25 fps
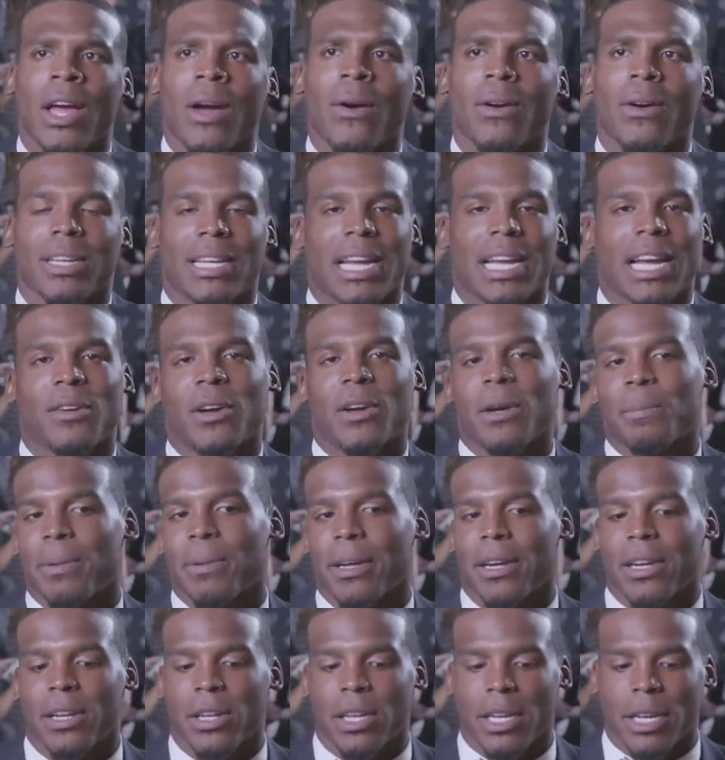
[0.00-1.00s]
Well, the
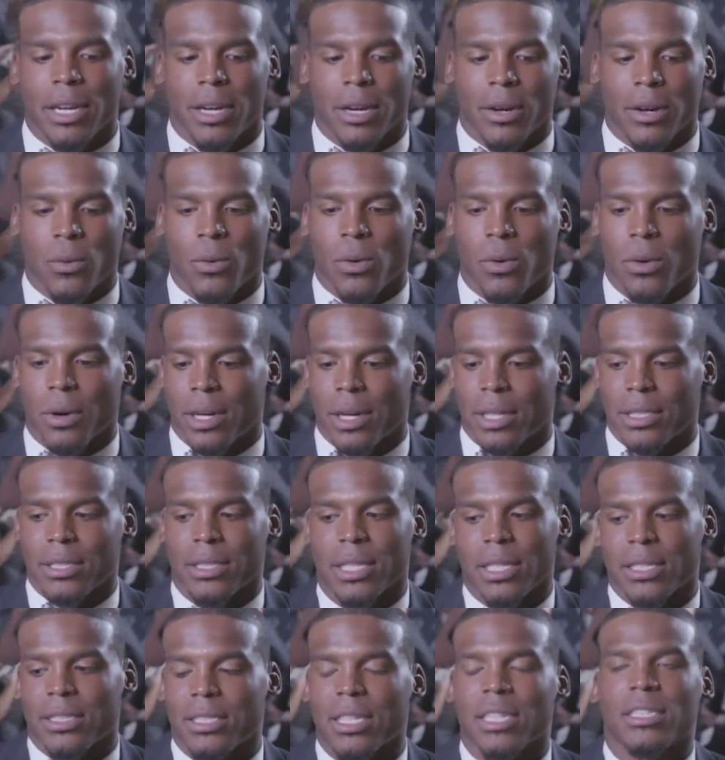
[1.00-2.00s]
Gatorade Player of the Year award
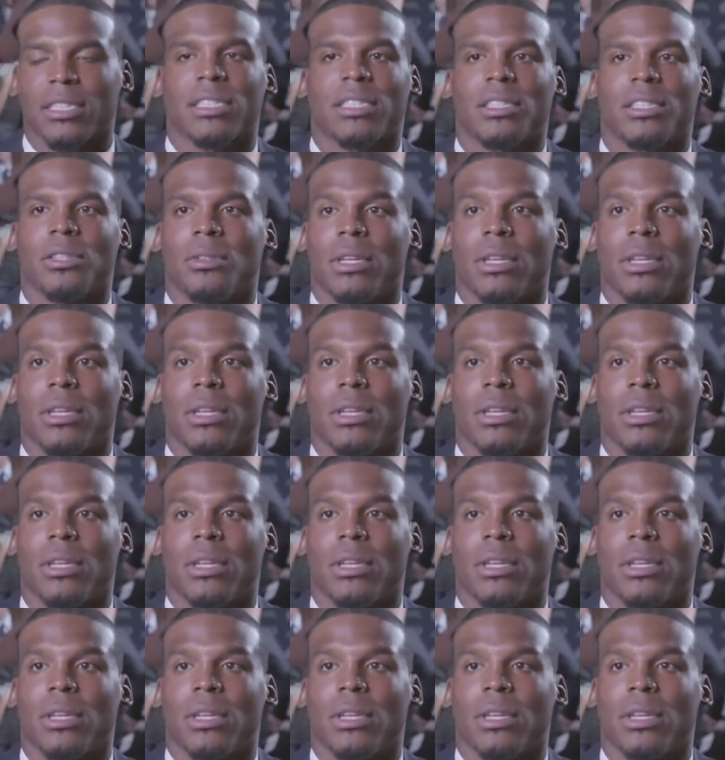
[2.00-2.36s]
is such a